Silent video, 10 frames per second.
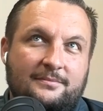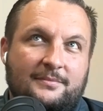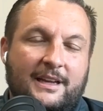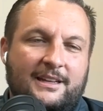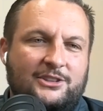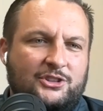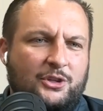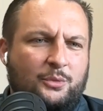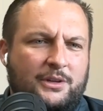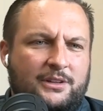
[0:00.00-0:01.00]
Man, that's a
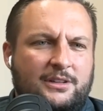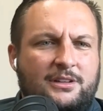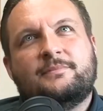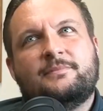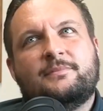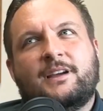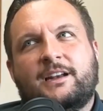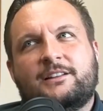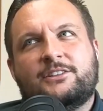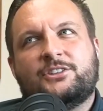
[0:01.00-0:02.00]
good one.
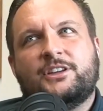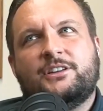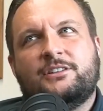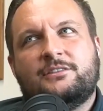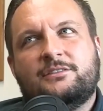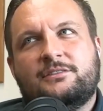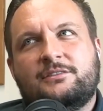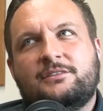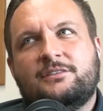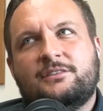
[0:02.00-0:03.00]
I'd have to say,
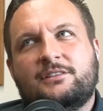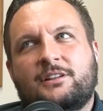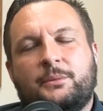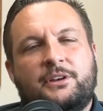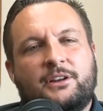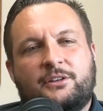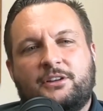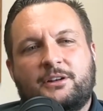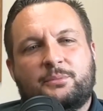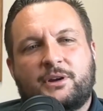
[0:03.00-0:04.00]
I mean, you
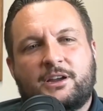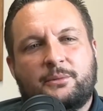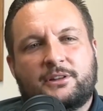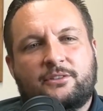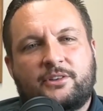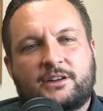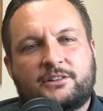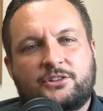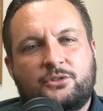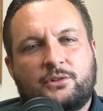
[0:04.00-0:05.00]
got to brag about the fact
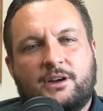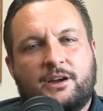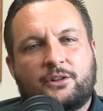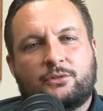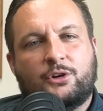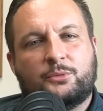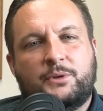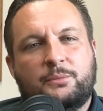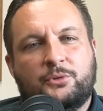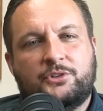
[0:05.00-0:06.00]
that you hire the wrong
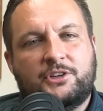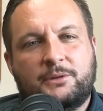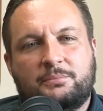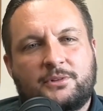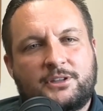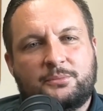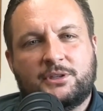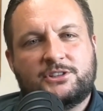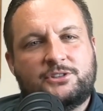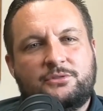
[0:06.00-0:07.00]
people and you keep them on the
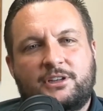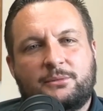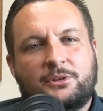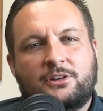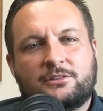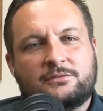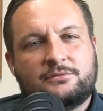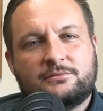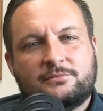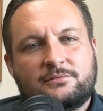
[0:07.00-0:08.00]
bus too damn long.
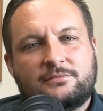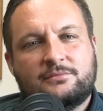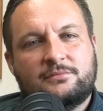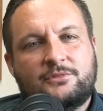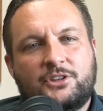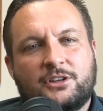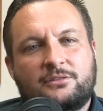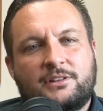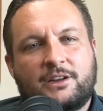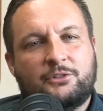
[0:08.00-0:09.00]

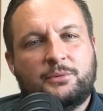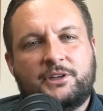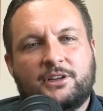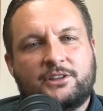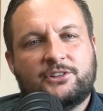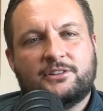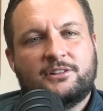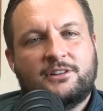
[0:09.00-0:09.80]
Everybody does it.